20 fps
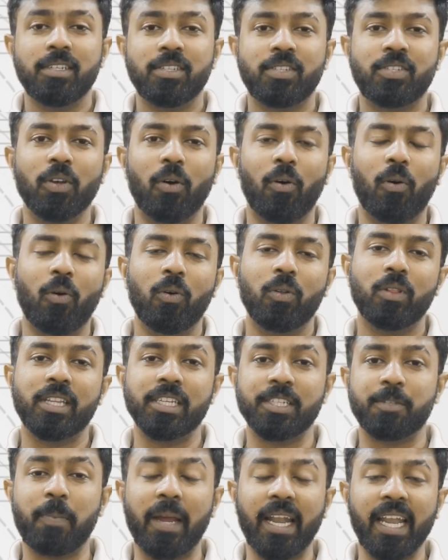So,
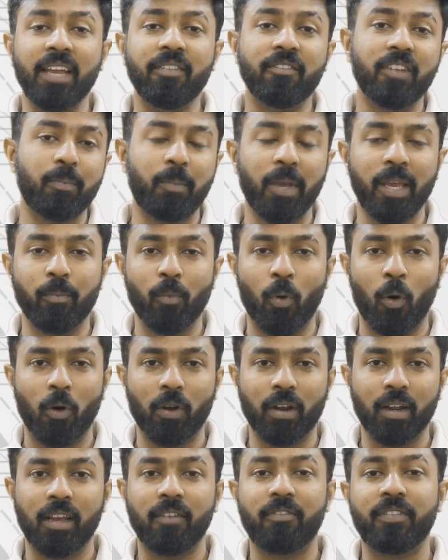the spending will be
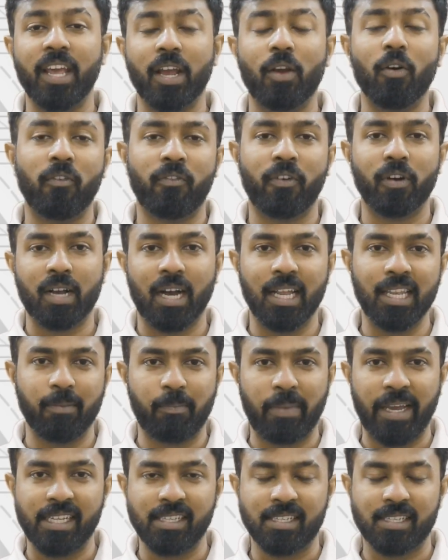more if they go for color
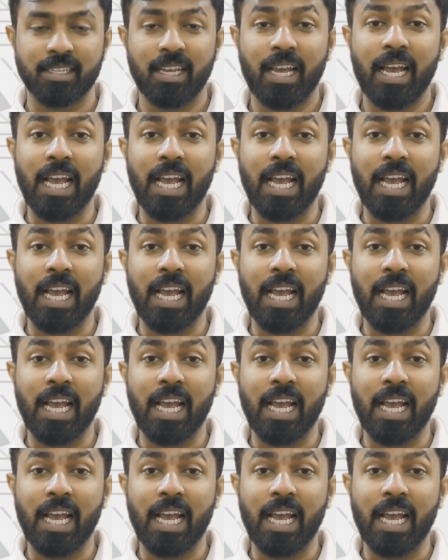paints.